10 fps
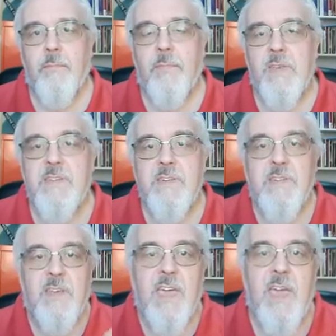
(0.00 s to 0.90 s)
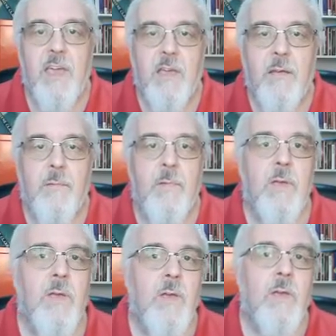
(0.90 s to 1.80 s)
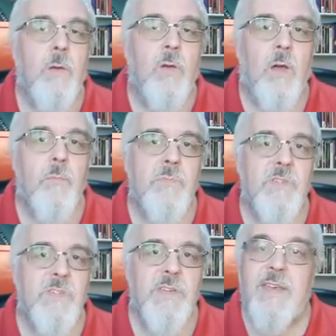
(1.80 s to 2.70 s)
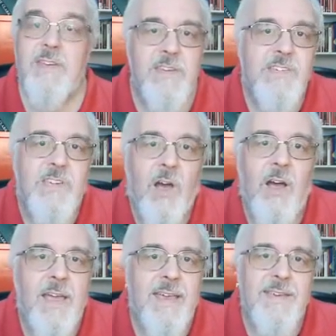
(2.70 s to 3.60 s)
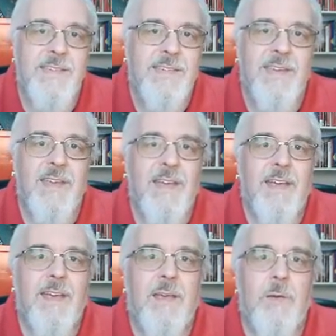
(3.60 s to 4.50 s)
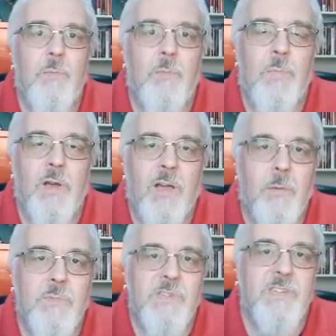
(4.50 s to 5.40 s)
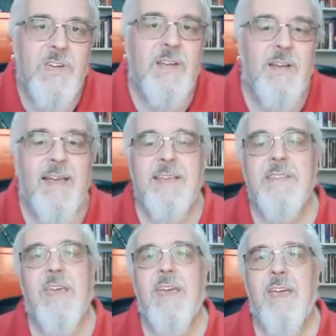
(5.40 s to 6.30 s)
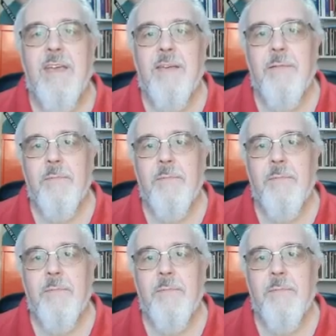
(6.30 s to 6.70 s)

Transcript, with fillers: This is the King, who comes in disguise, but comes still as King.